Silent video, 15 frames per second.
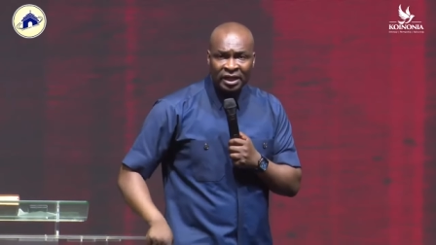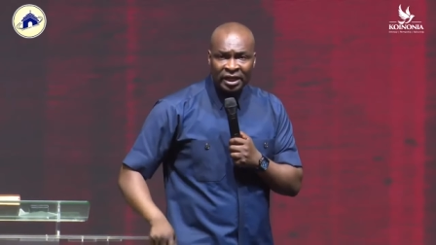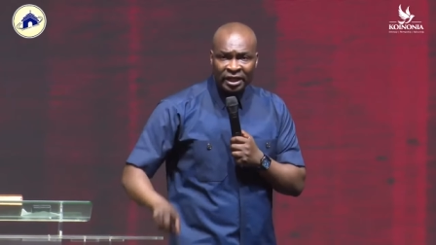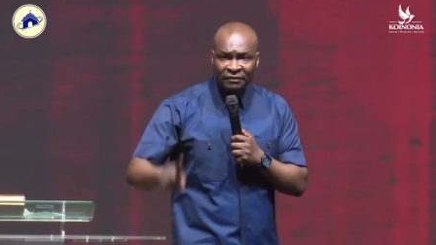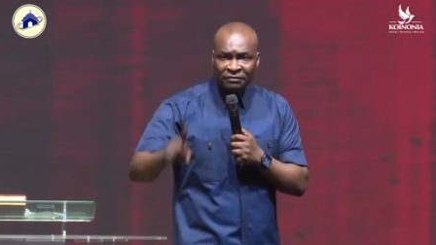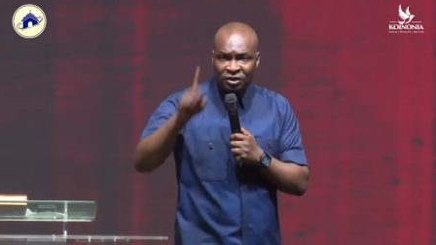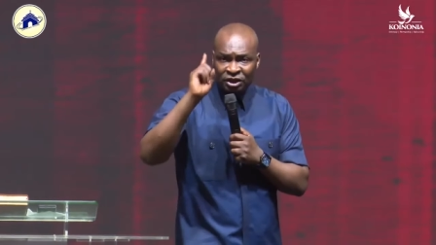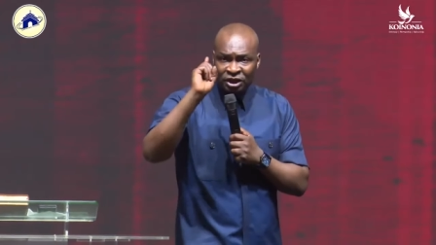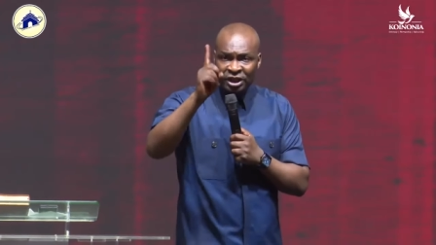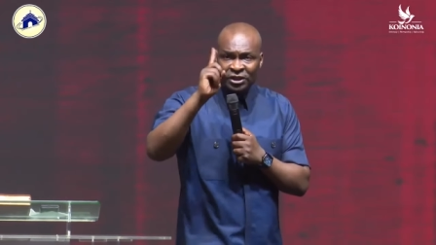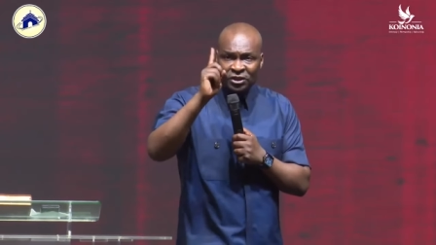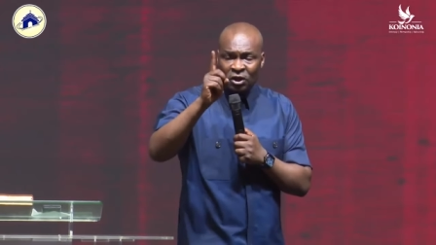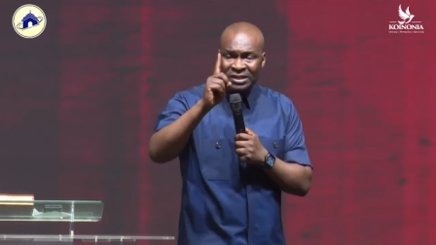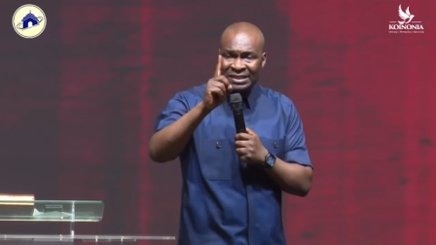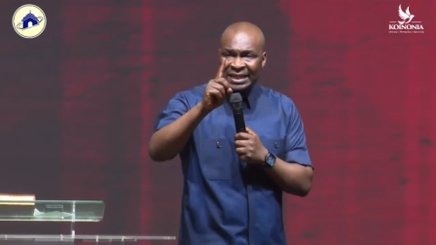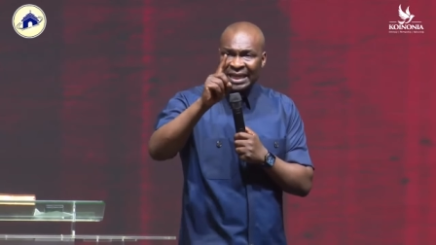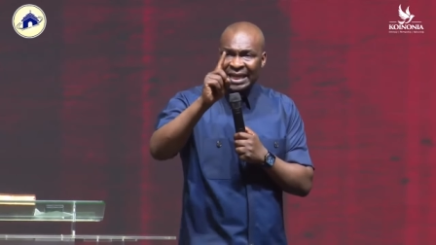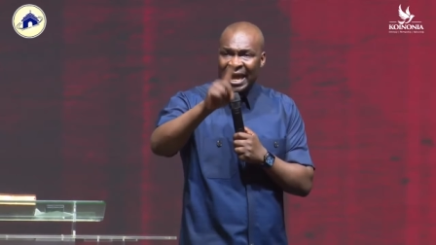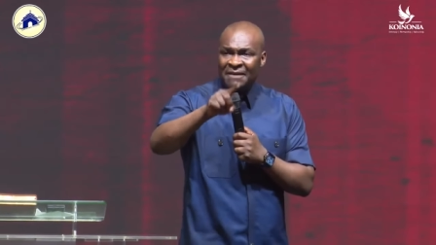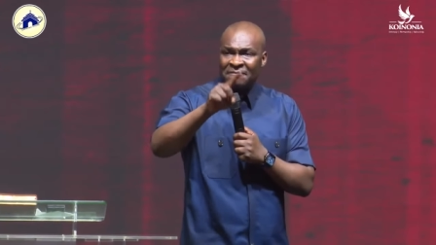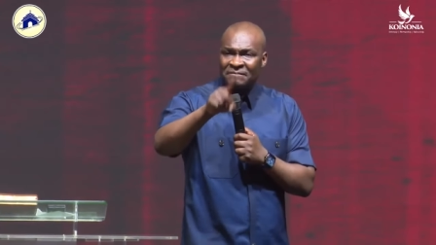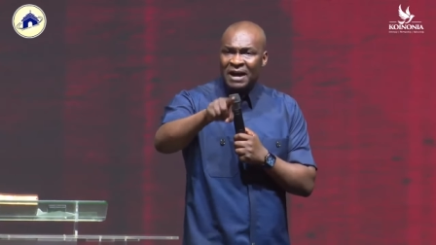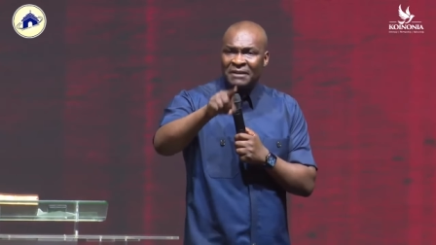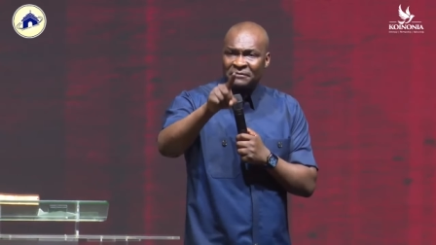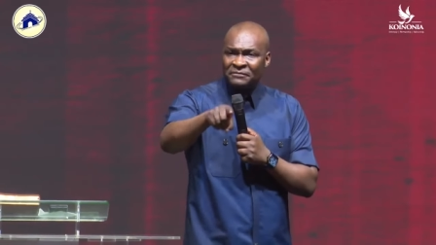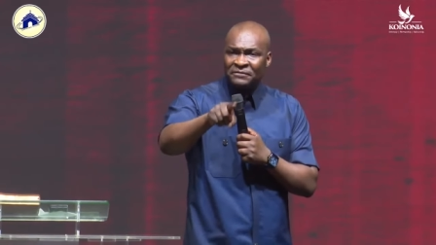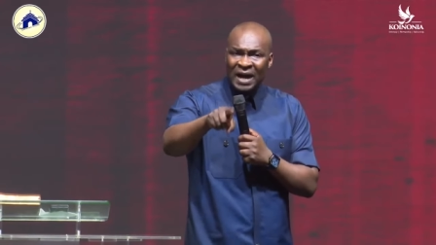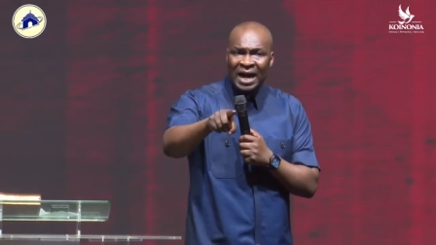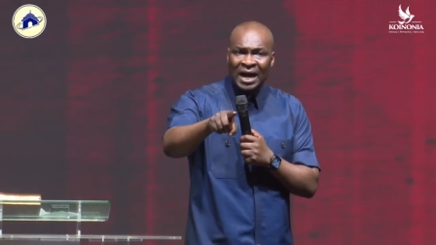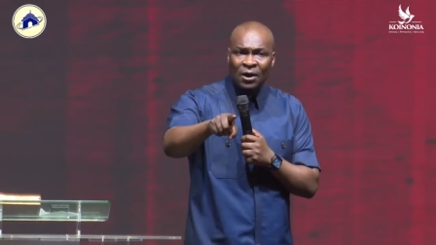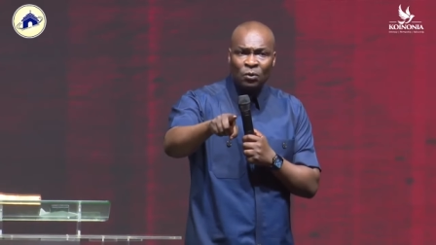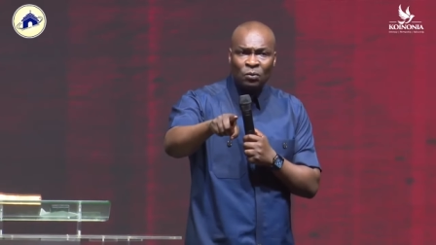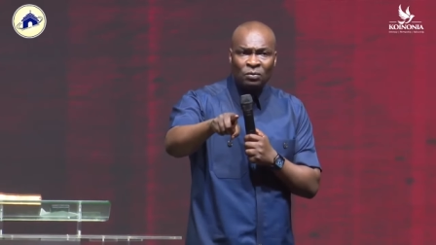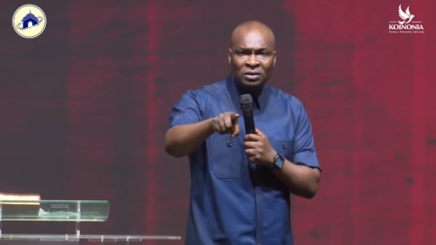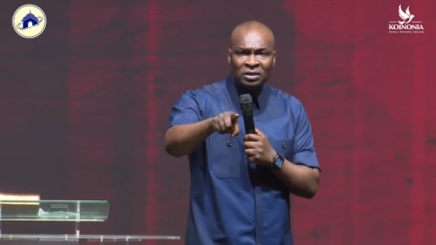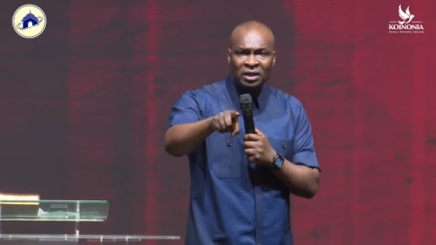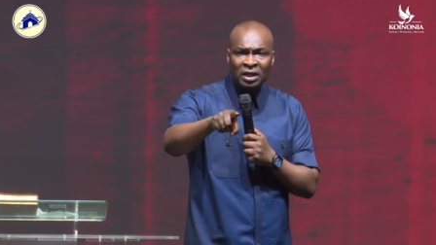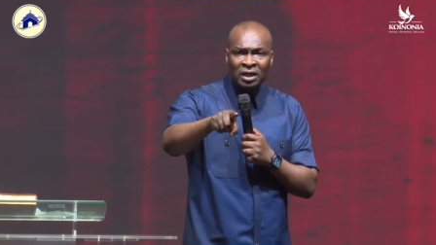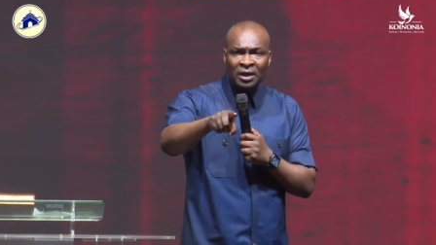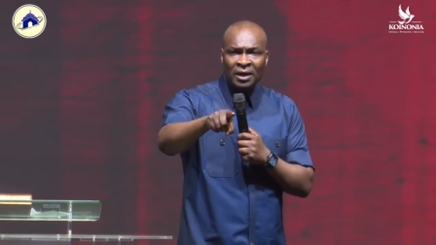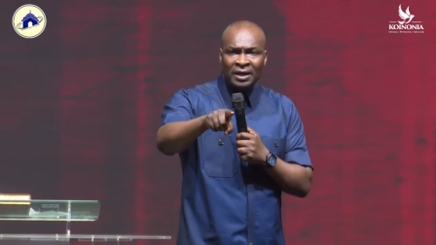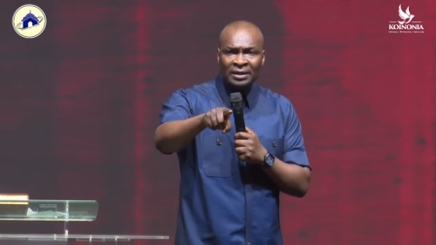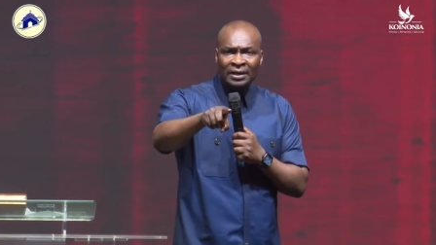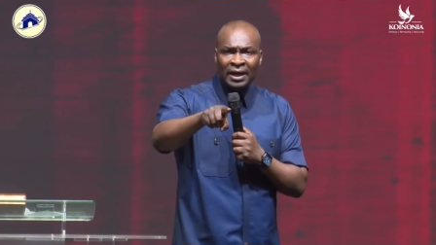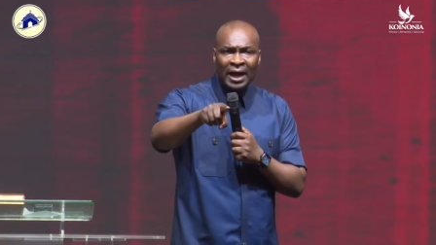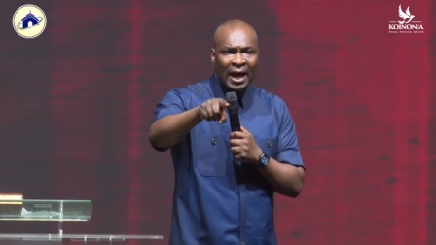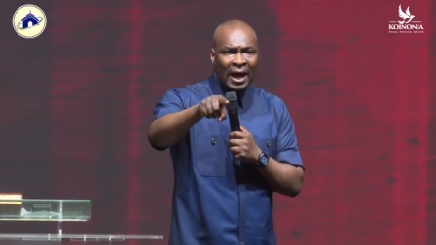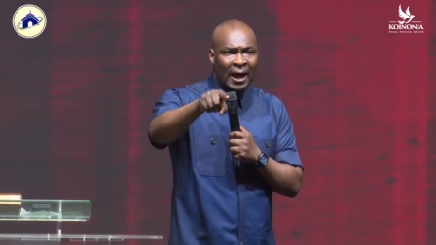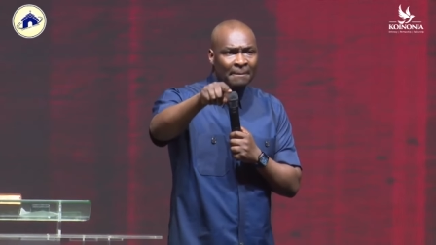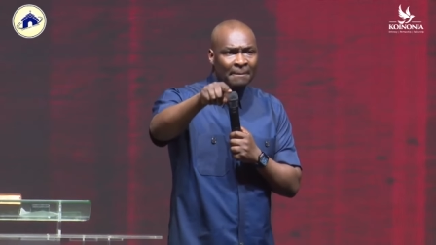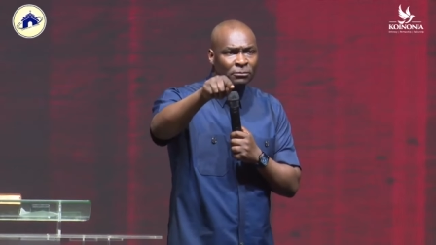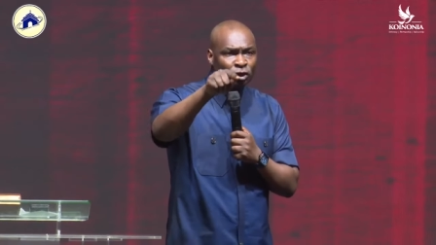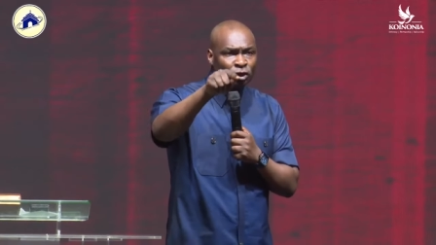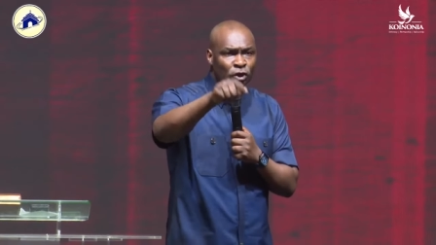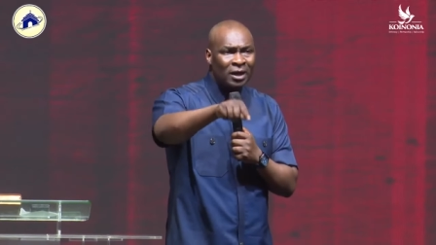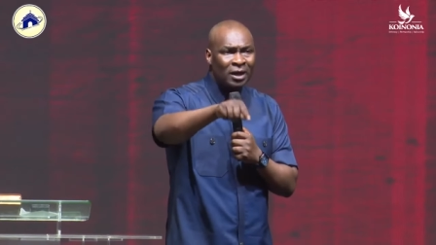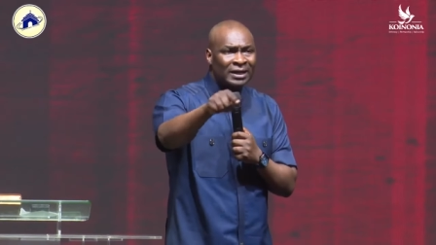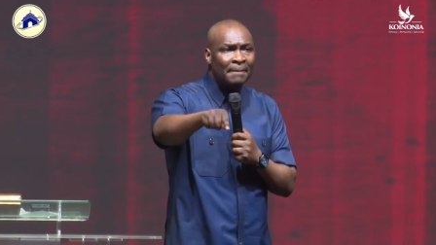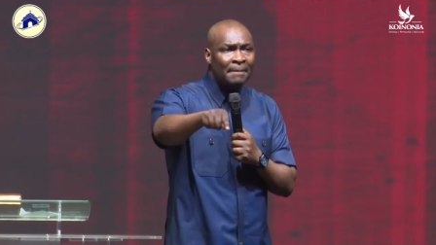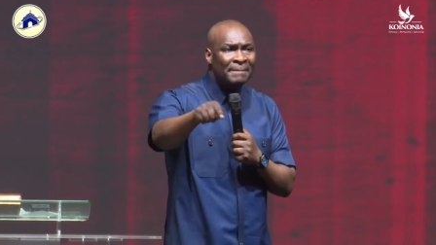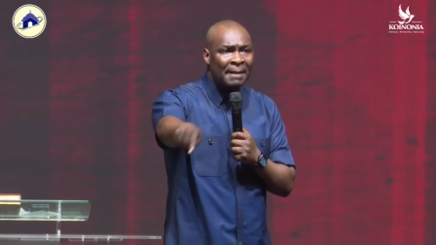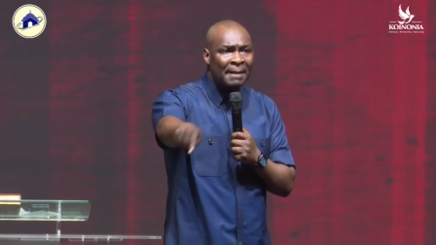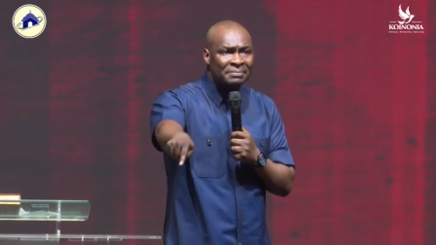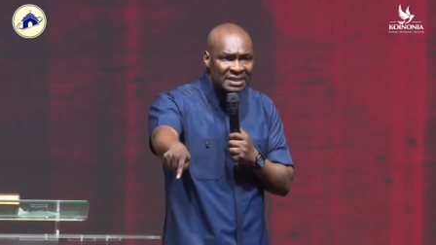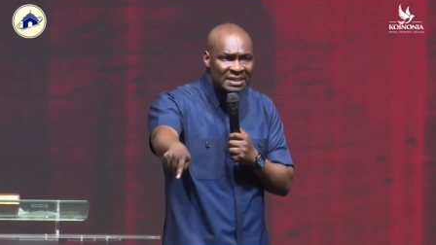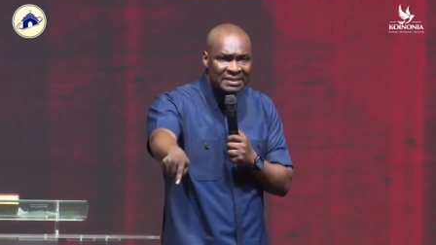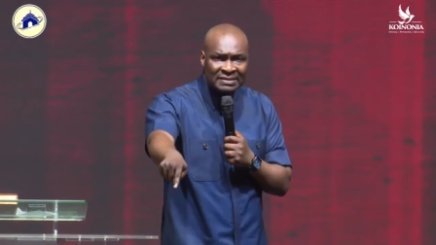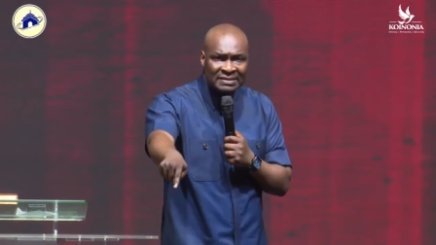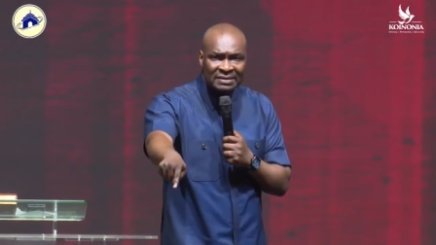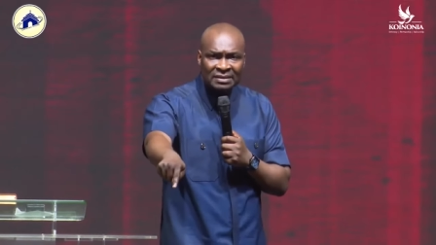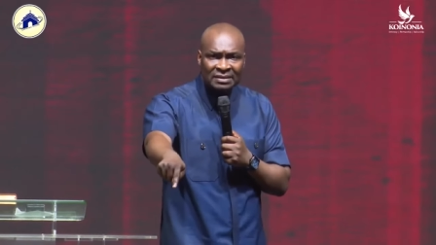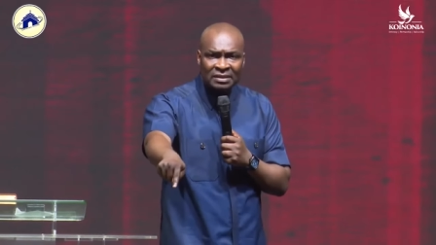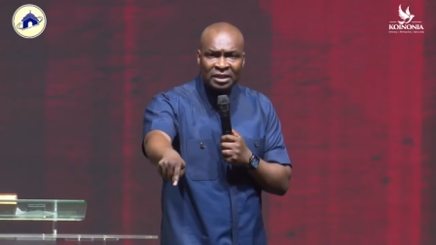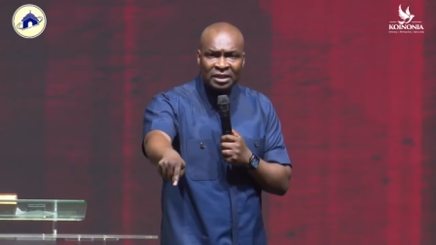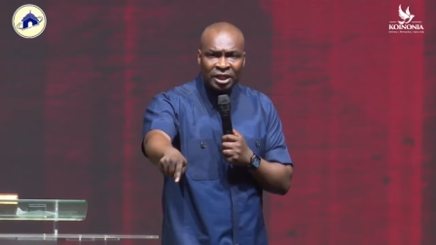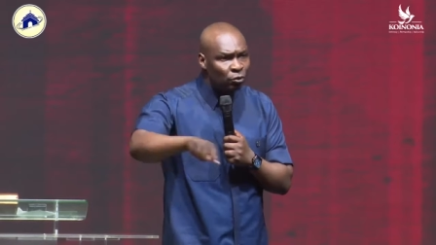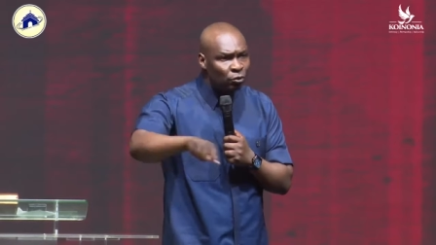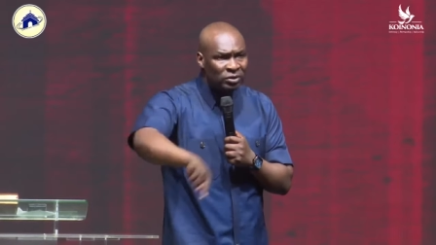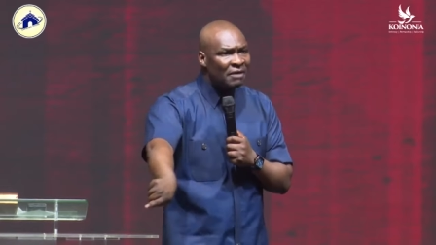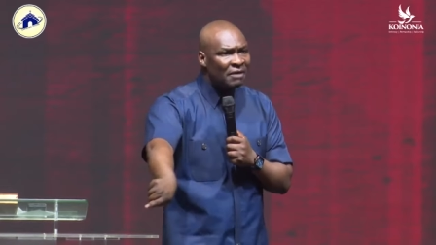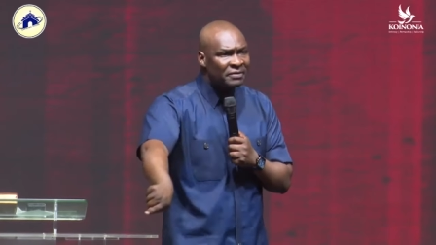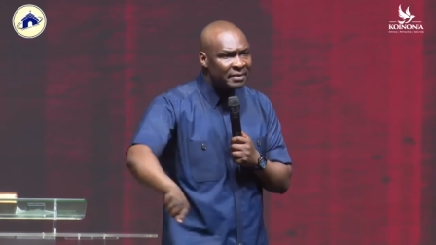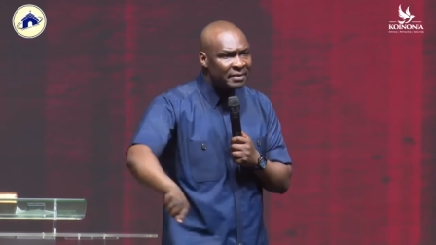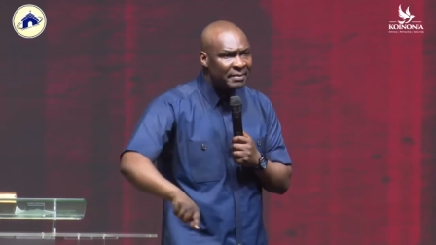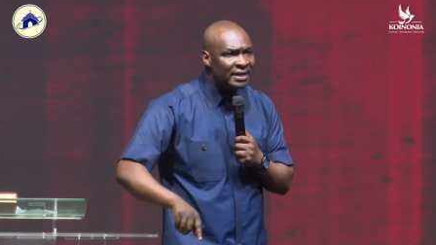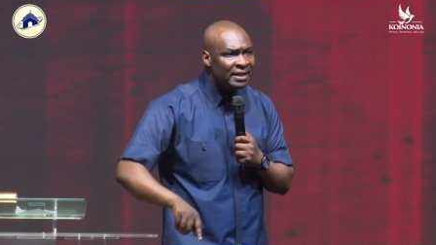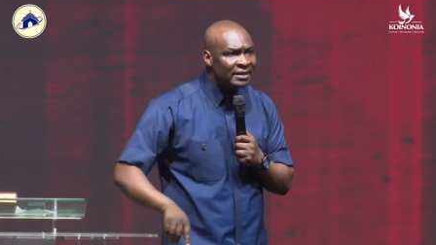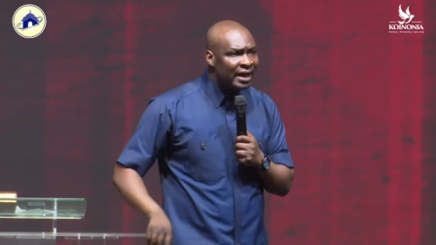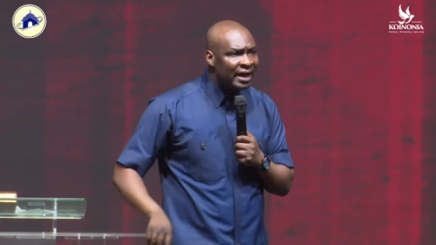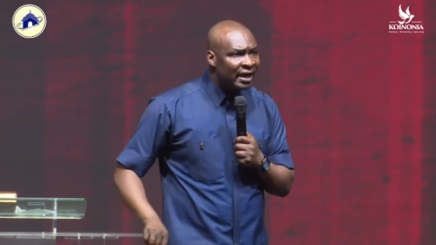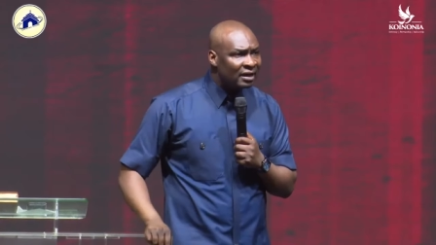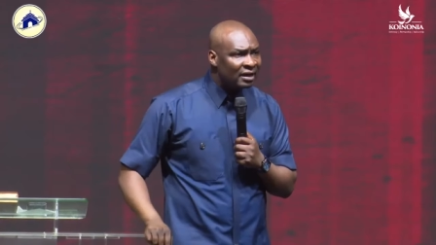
If Jesus never found um, John the Baptist, he would have remained there.